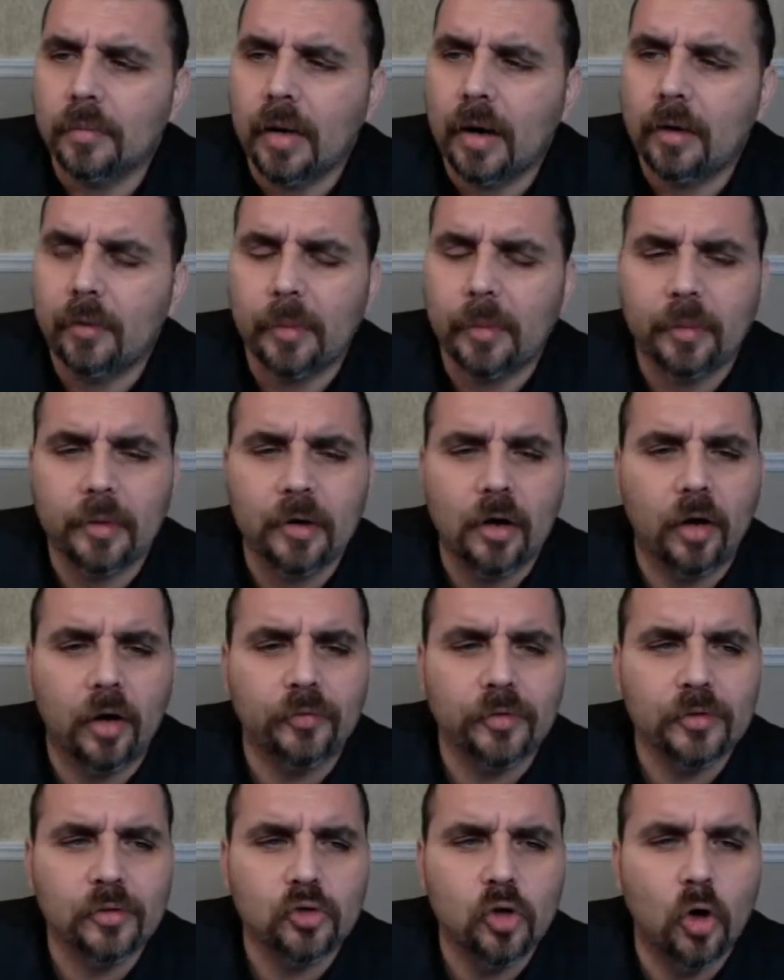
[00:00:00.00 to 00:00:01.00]
I remember
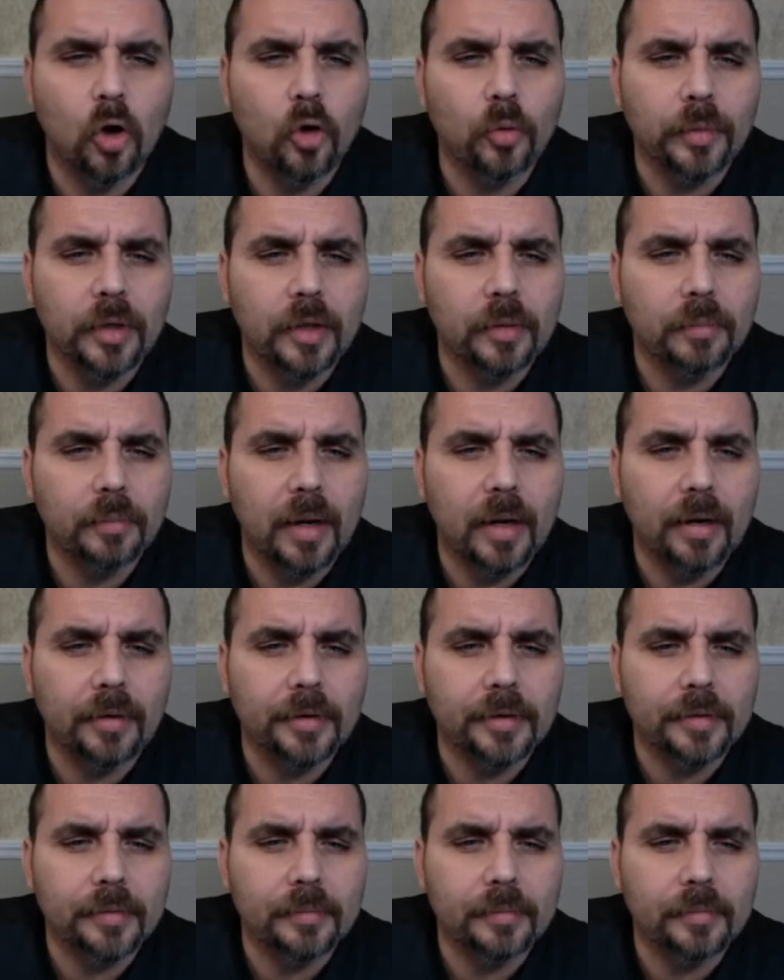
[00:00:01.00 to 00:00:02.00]
Garfield told me about
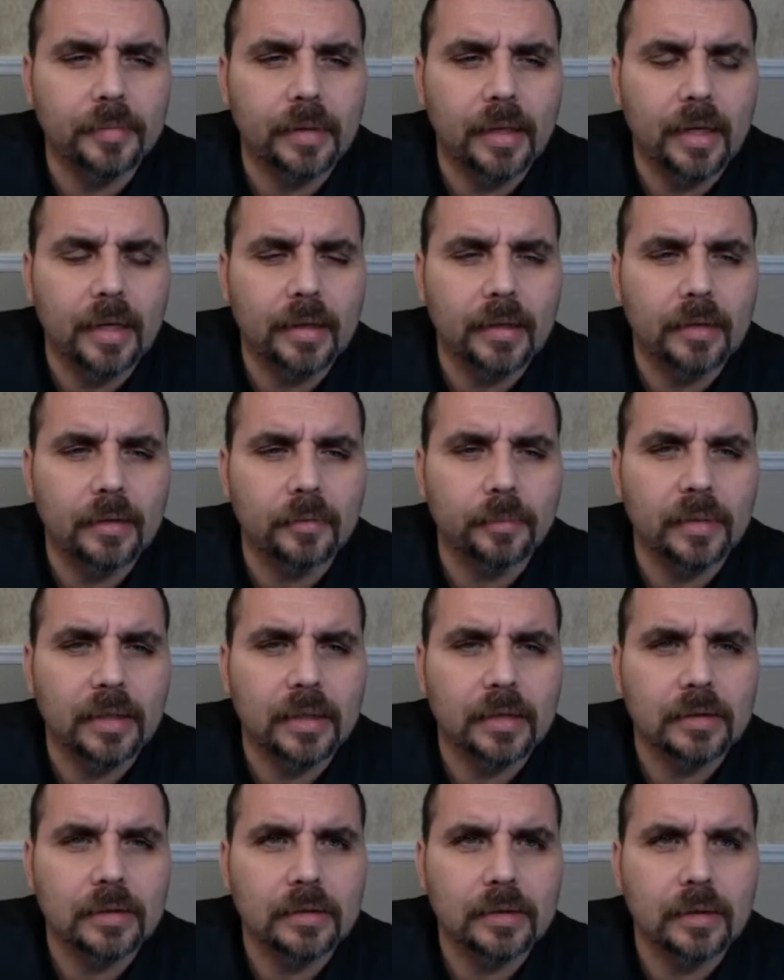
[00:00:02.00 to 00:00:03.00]
it, but I didn't
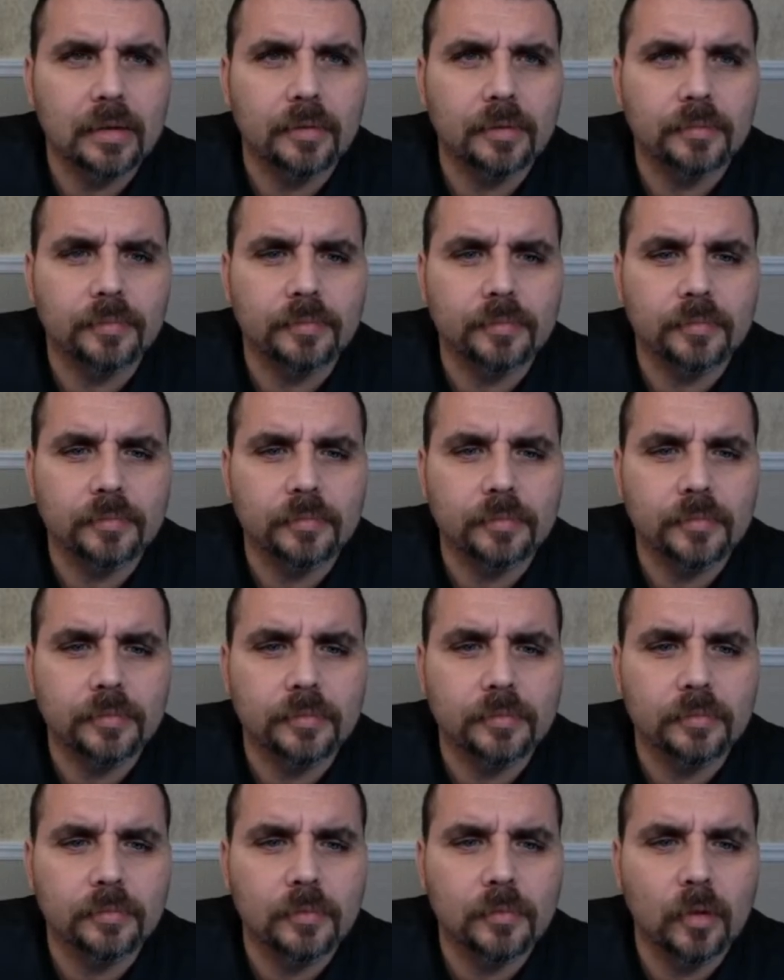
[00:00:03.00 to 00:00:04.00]
because
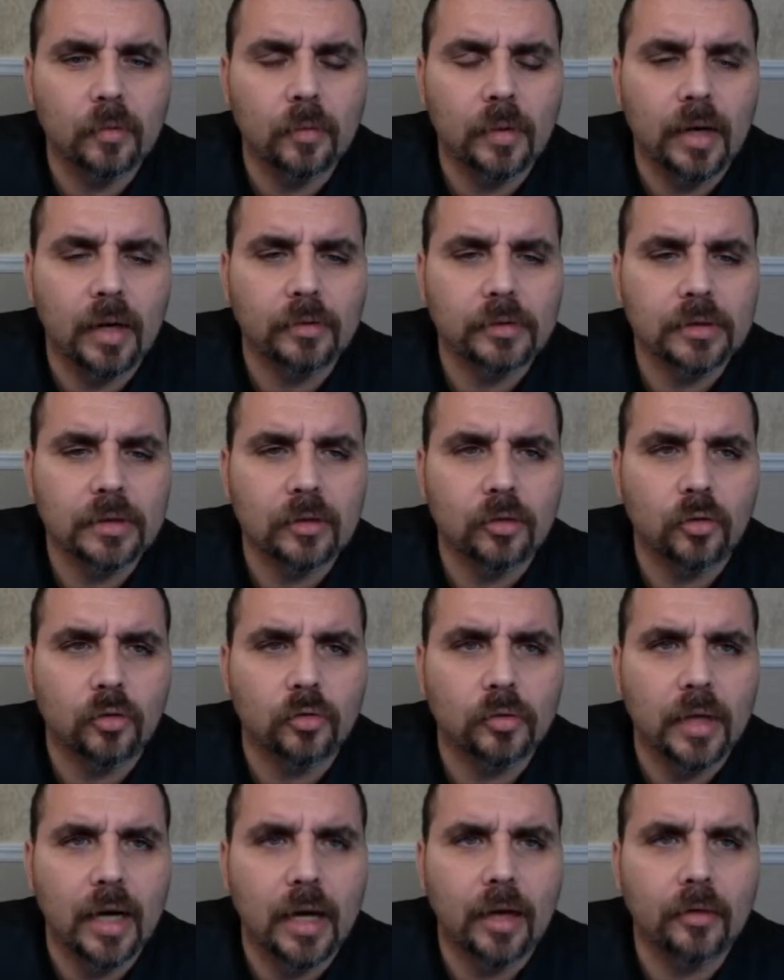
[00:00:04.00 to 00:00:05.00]
when I was in the
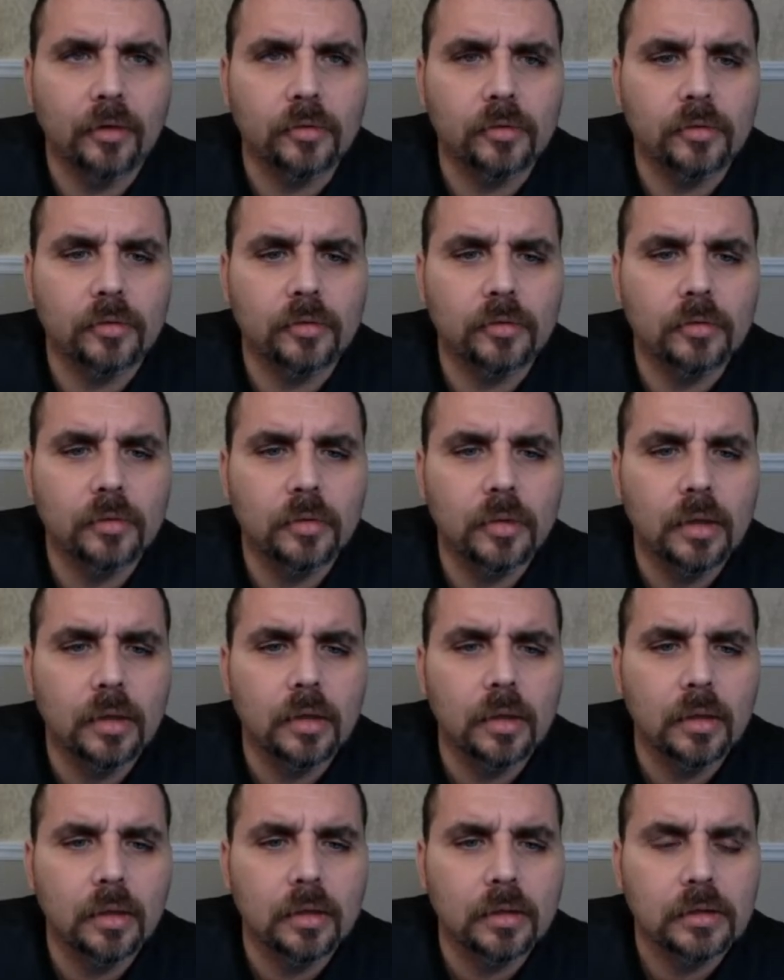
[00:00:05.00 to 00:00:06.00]
condado,
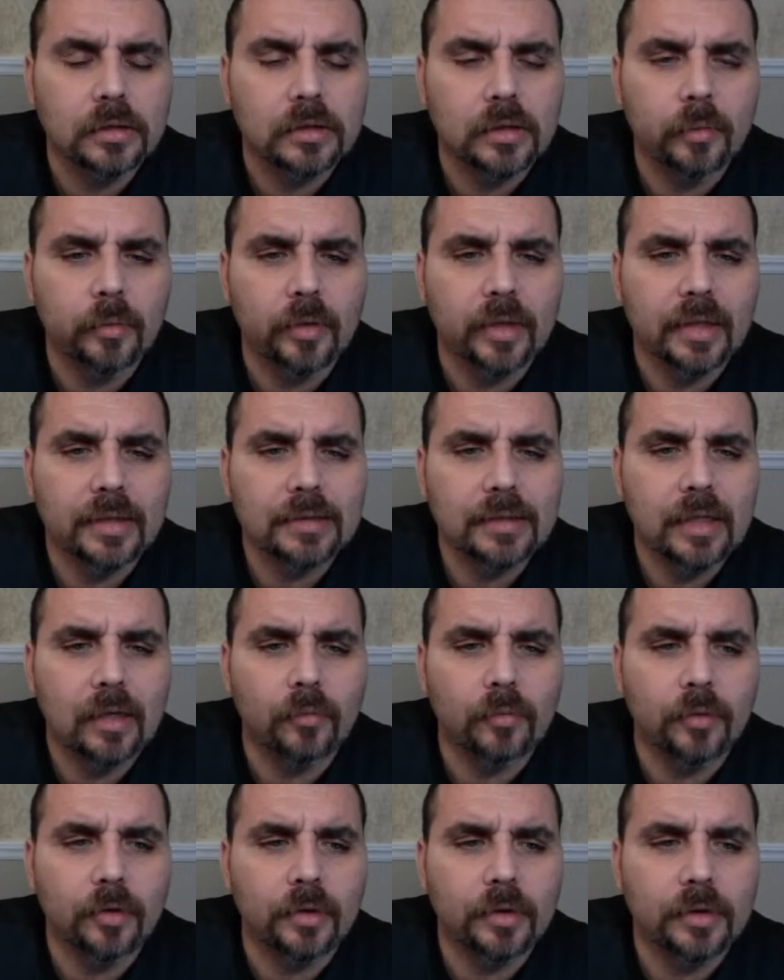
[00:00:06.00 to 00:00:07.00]
someone had
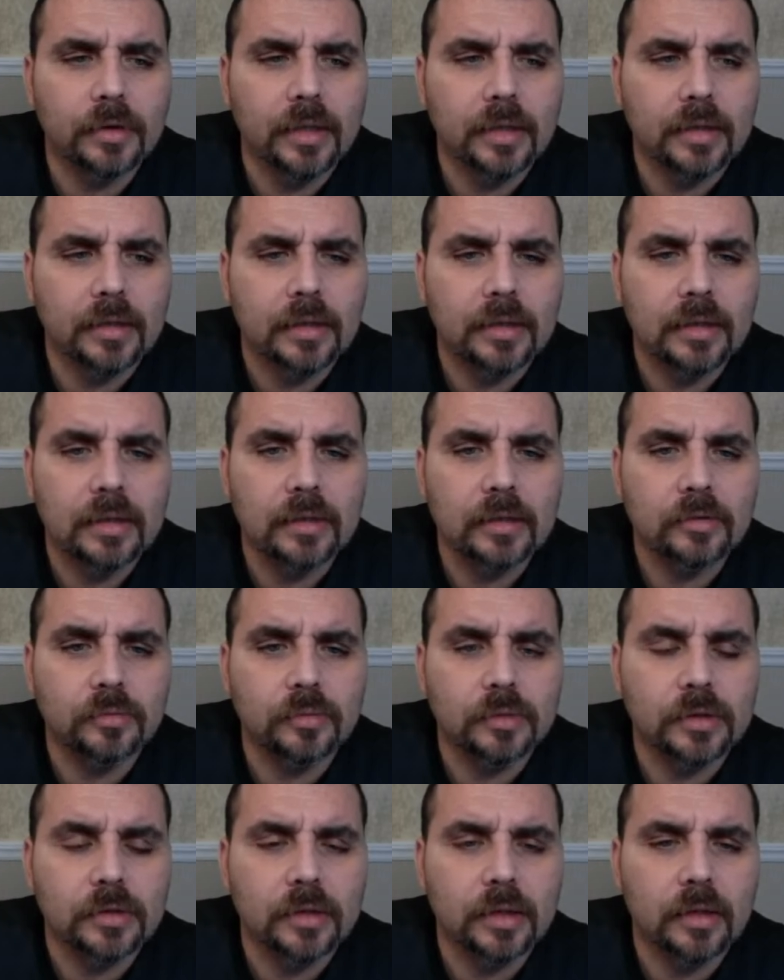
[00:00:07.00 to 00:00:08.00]
sent word that Keys
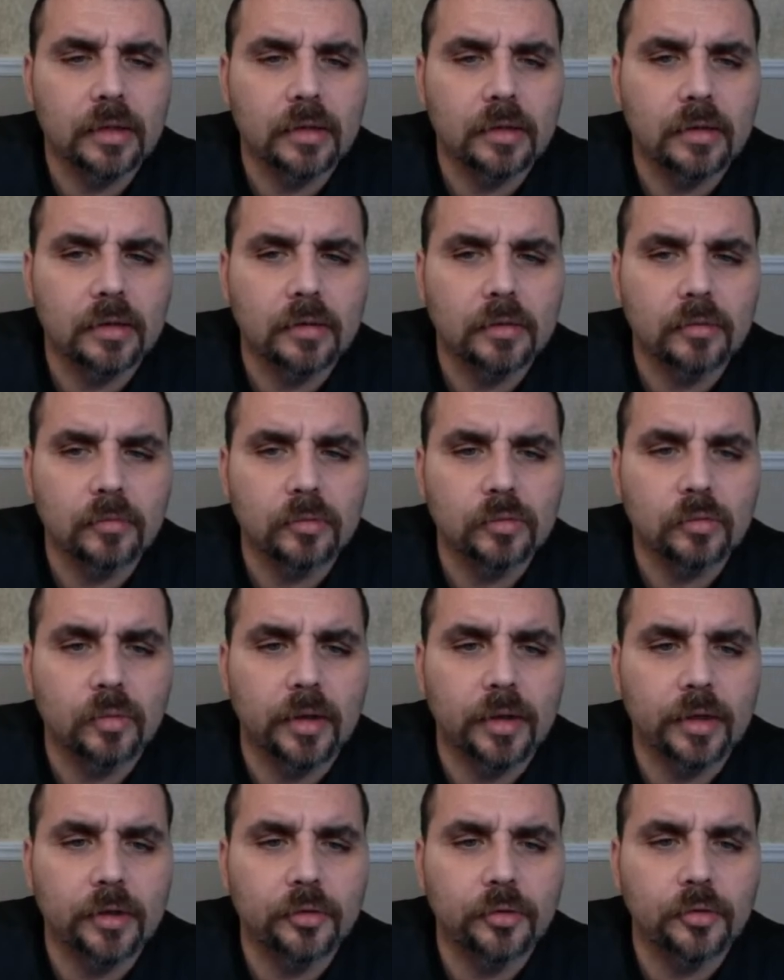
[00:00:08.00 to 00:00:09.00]
was
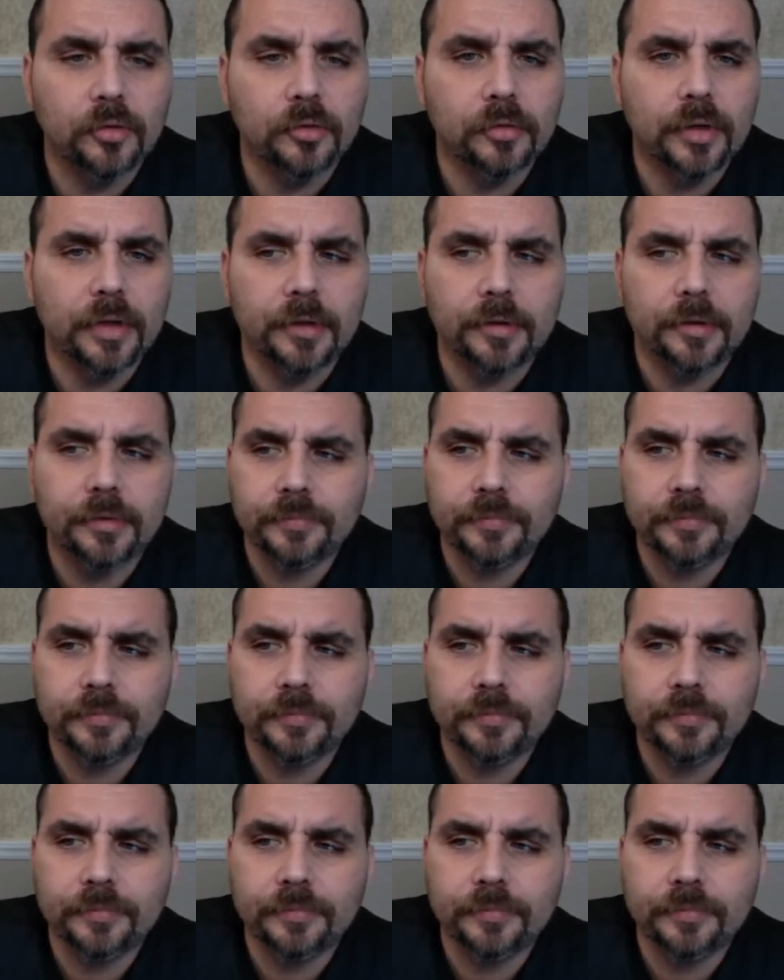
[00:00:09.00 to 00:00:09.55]
running through there.